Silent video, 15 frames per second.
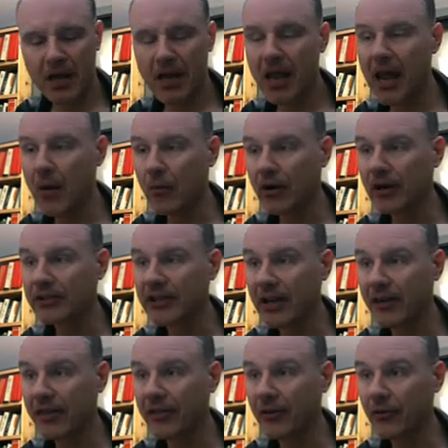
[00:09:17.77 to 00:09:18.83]
And we're going to
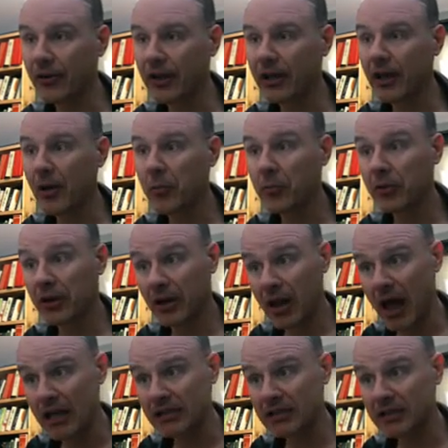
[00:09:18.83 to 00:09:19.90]
take 30
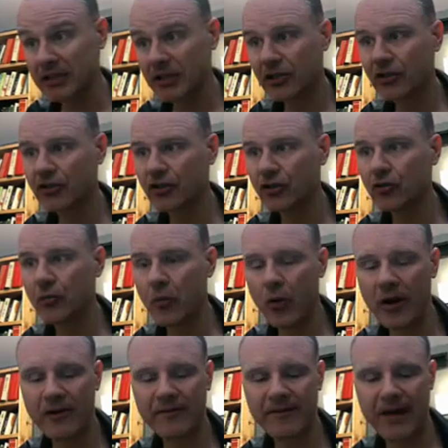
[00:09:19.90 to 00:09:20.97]
plus
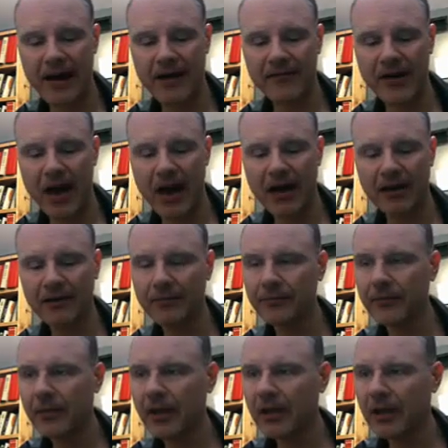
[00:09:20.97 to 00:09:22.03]
2.59,
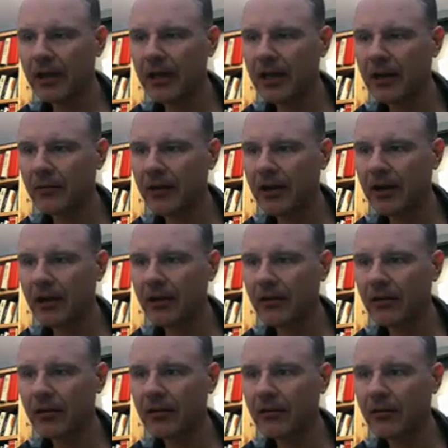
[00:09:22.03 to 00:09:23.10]
and I'm getting
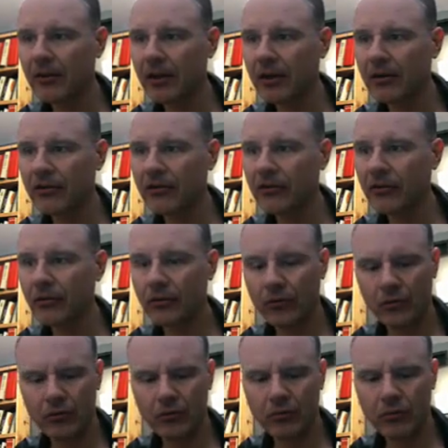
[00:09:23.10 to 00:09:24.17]
32.59.